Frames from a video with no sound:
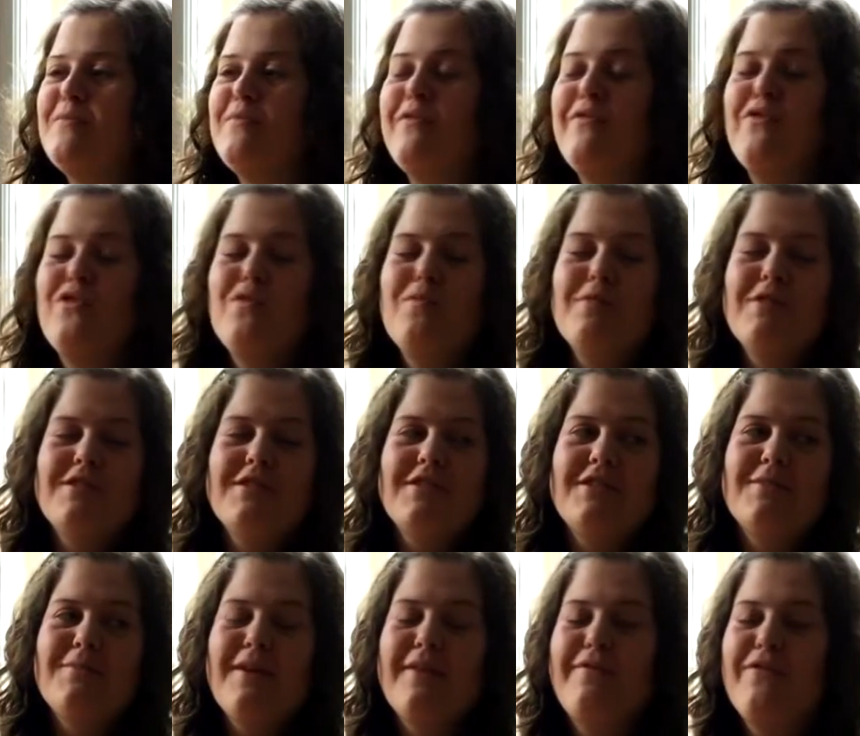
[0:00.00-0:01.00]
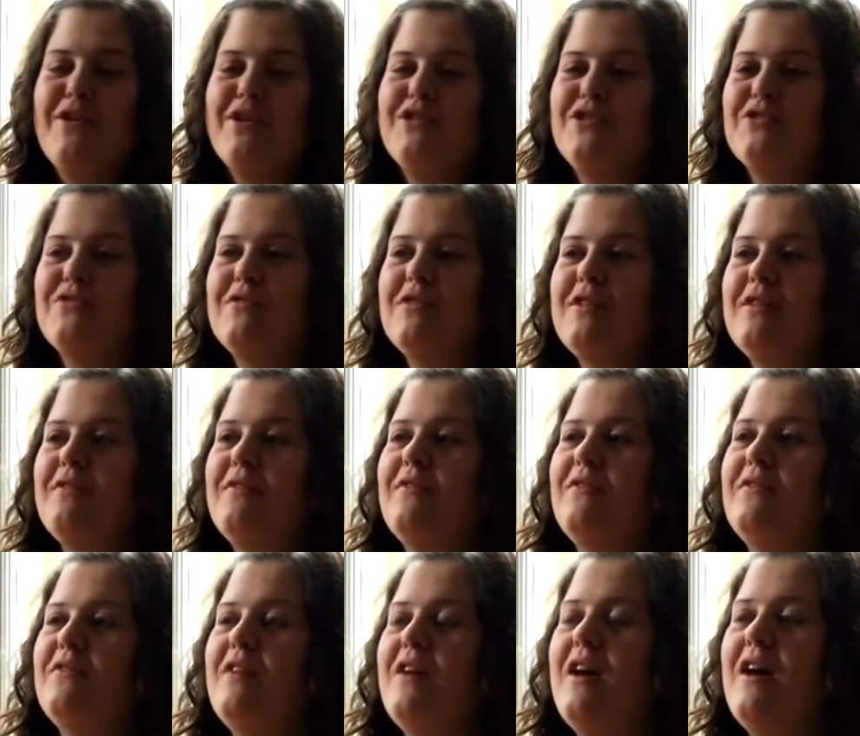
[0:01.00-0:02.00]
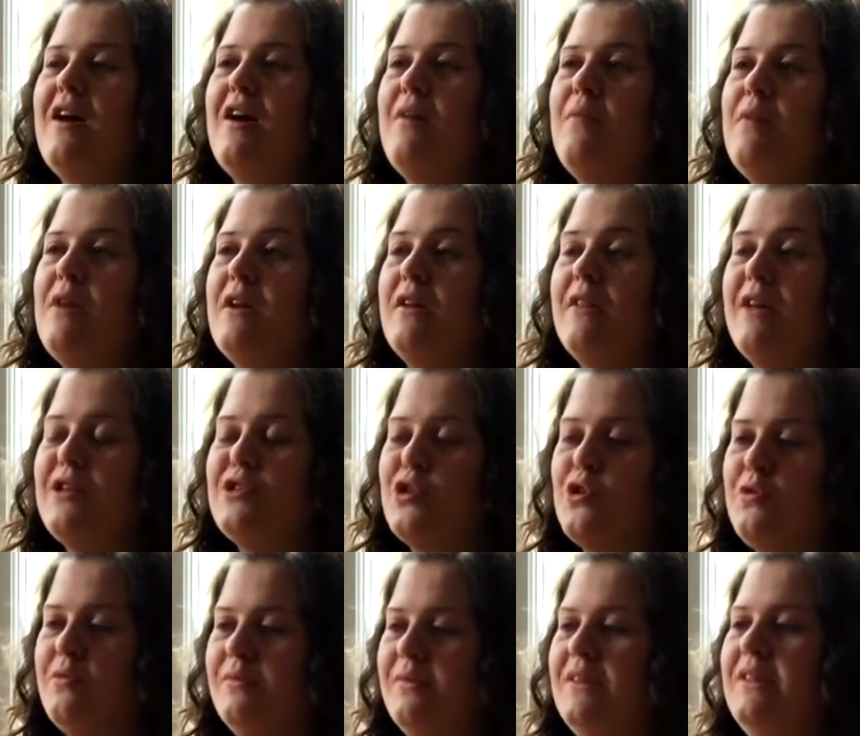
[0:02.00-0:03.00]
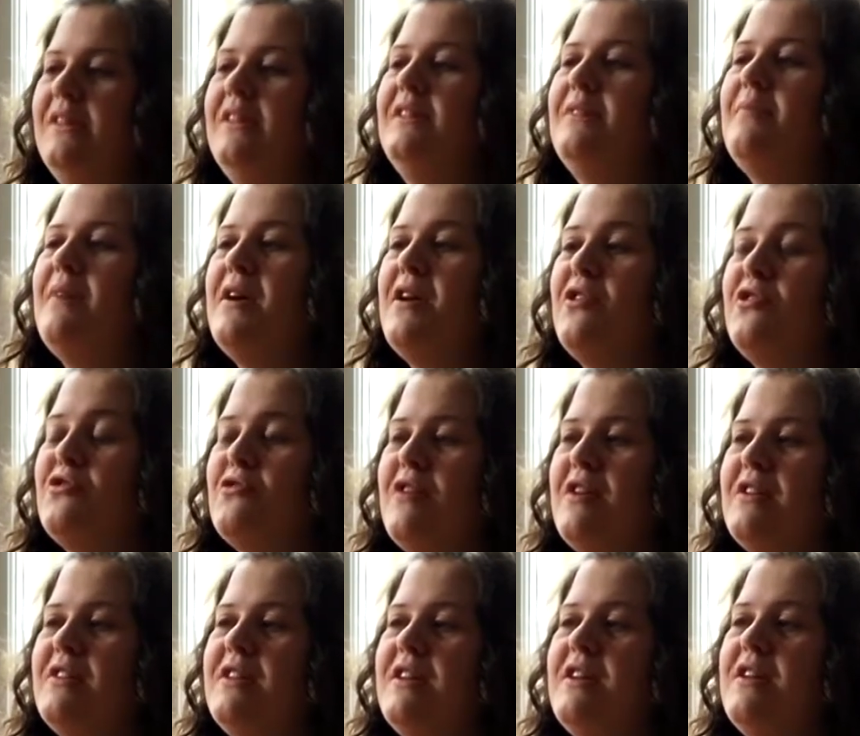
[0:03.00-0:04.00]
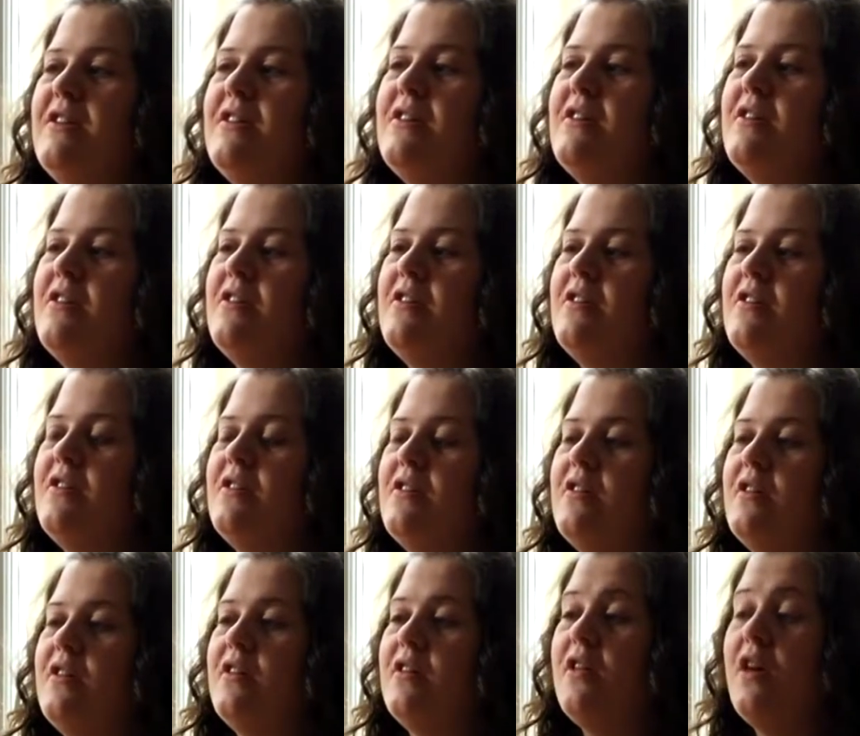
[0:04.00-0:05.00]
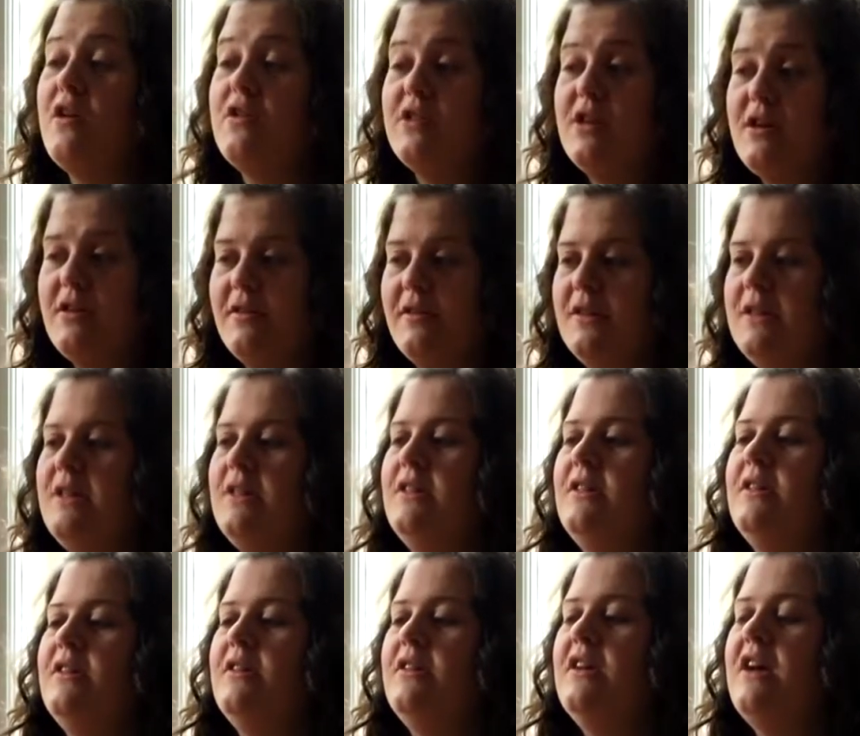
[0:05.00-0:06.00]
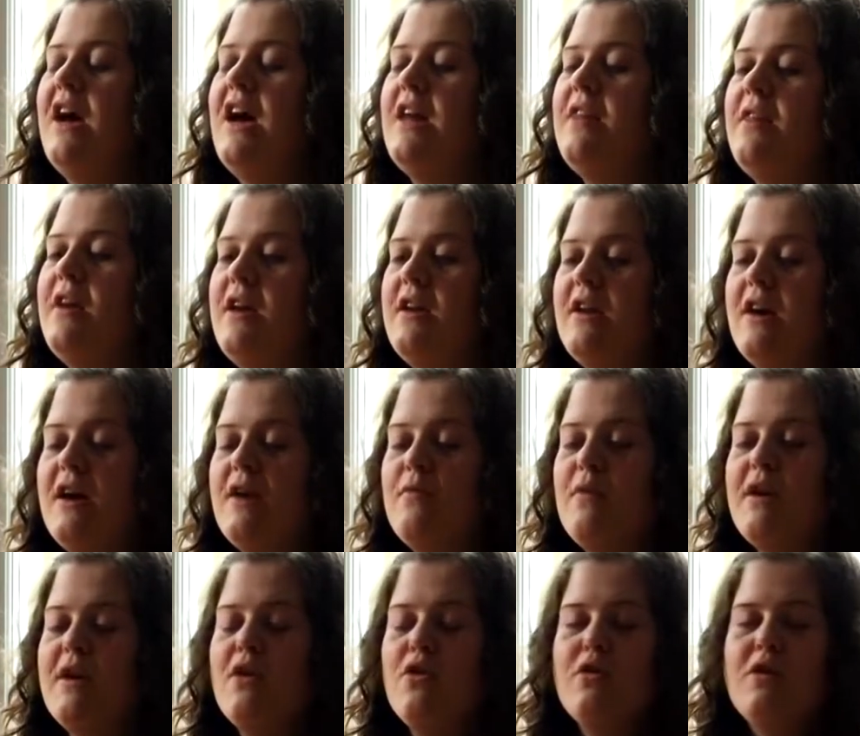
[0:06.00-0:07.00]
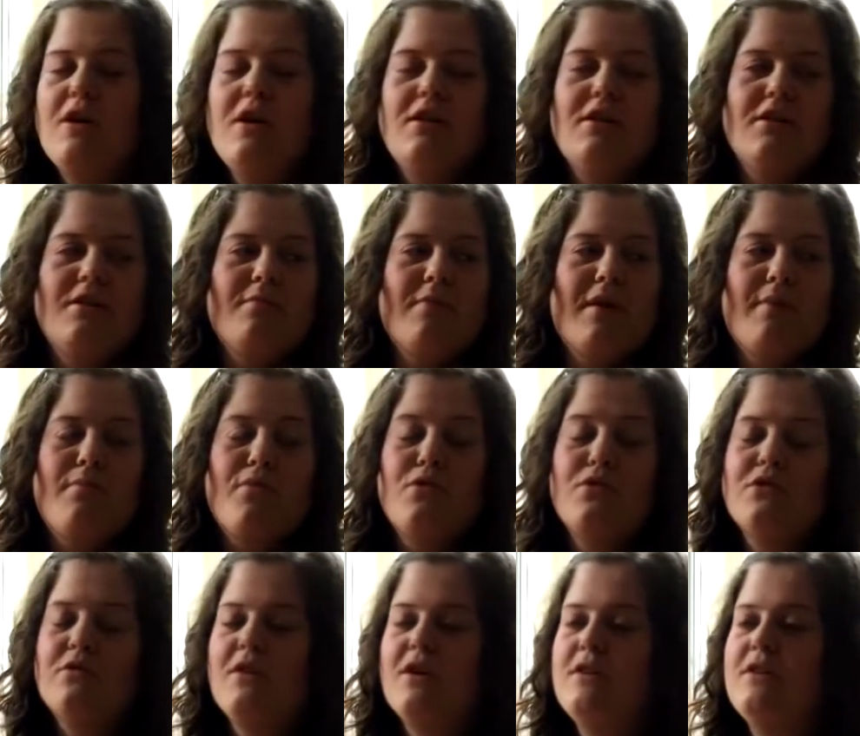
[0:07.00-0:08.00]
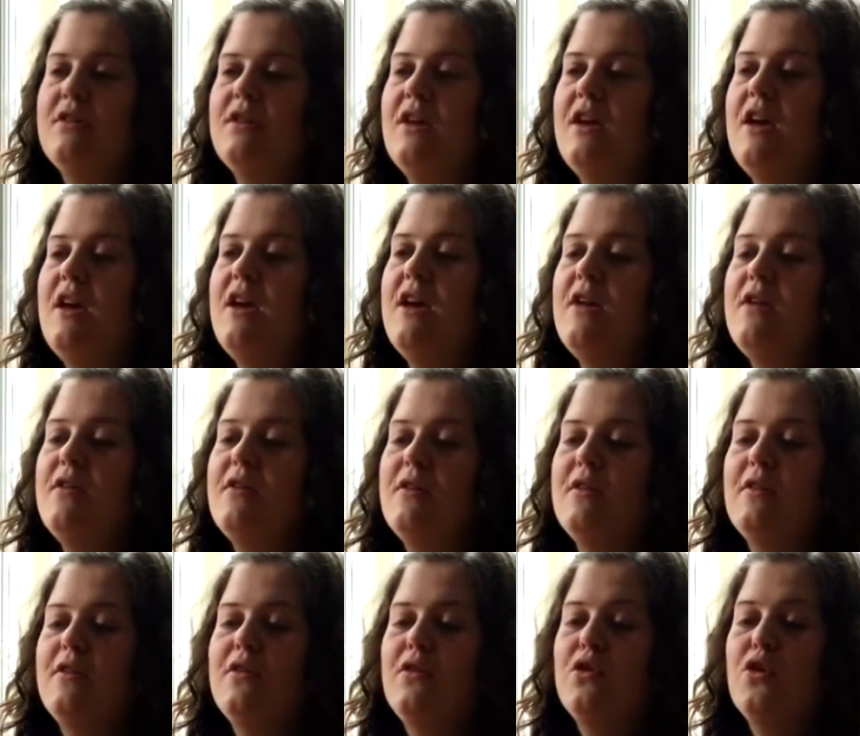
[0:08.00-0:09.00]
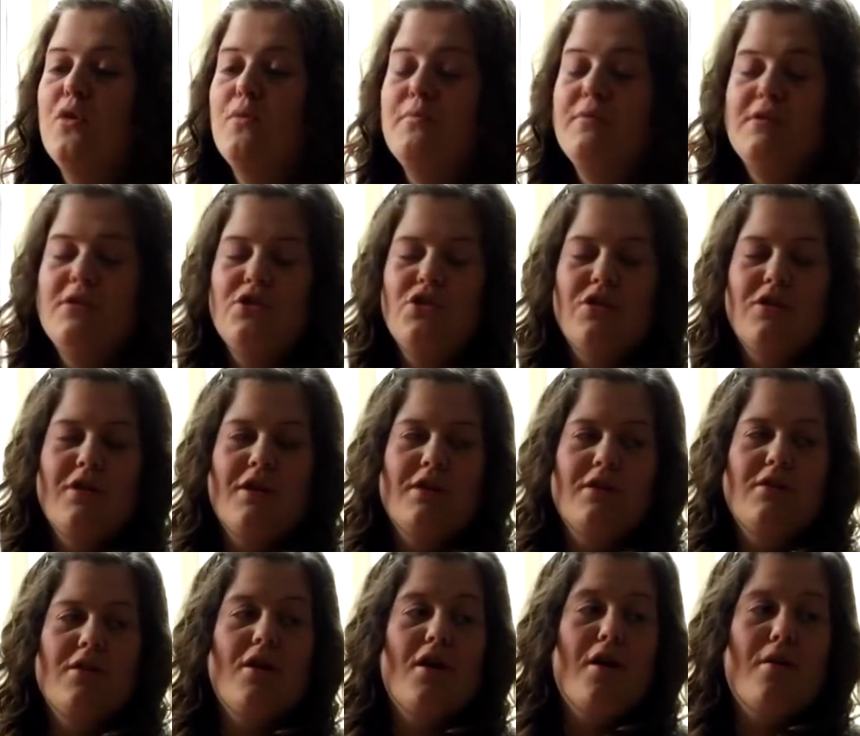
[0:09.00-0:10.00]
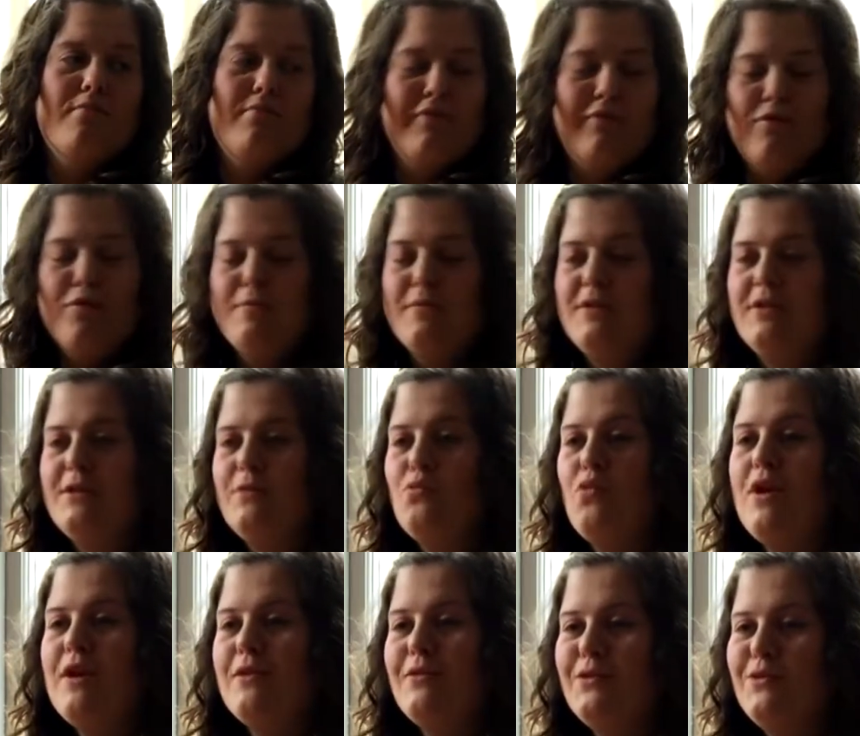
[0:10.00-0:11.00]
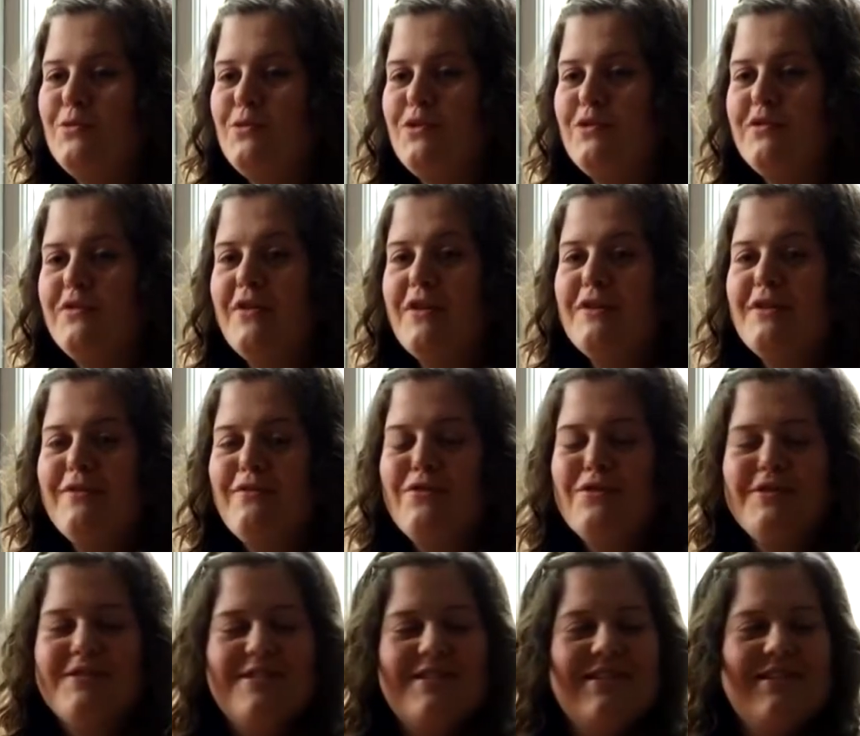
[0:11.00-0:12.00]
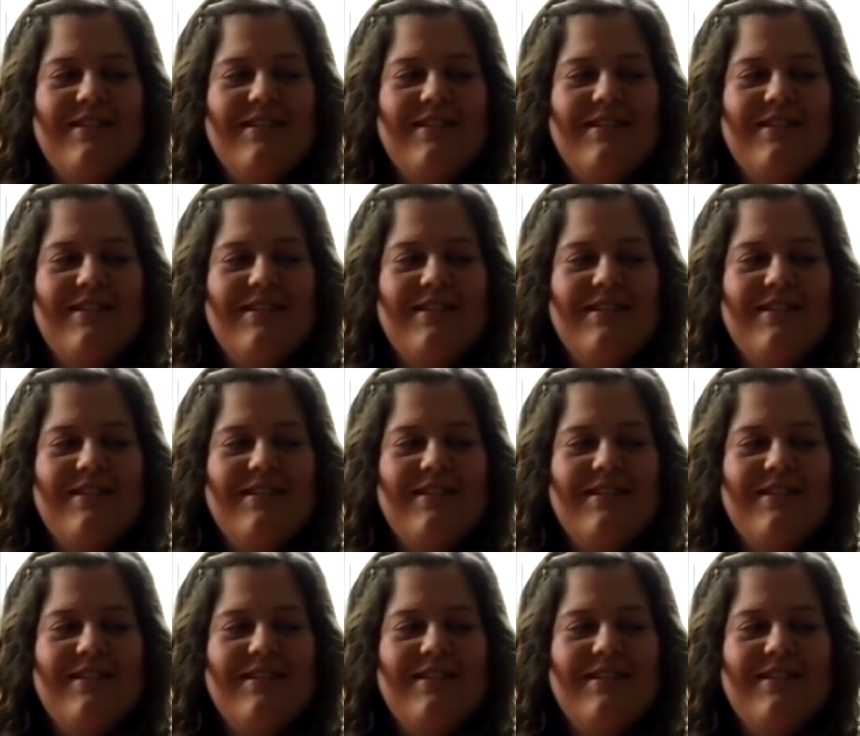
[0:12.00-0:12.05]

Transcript: performance as my first degree in Glasgow, my undergrad in Clarsach. And then I went on and did my postgrad in composition and harp performance in Wales, which was very different.